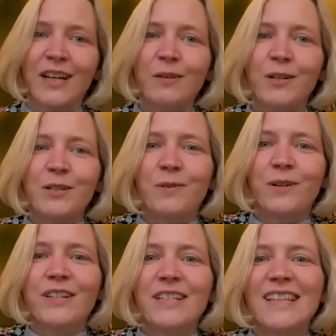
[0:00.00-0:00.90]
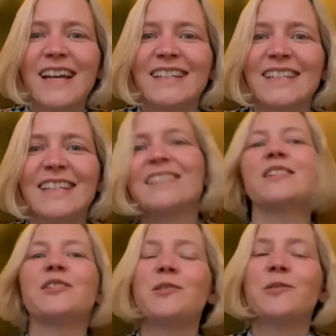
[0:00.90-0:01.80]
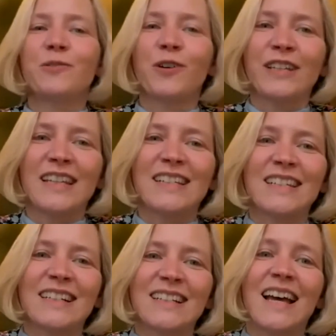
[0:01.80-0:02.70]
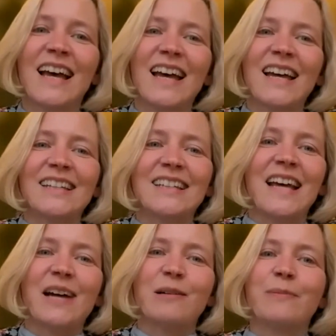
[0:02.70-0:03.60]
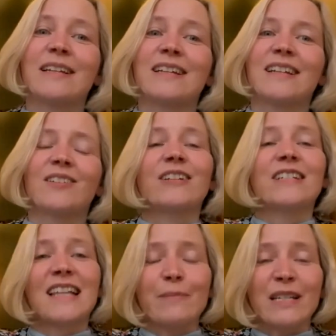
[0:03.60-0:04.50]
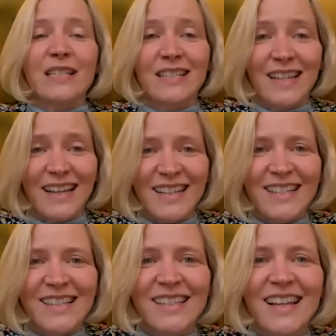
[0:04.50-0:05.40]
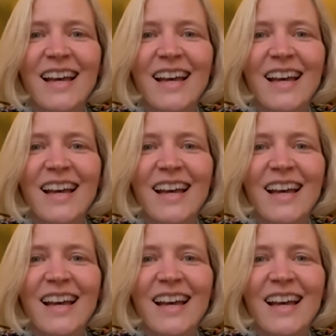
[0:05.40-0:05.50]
where she works at the Institute for Oriental and Arabic Islamic Studies,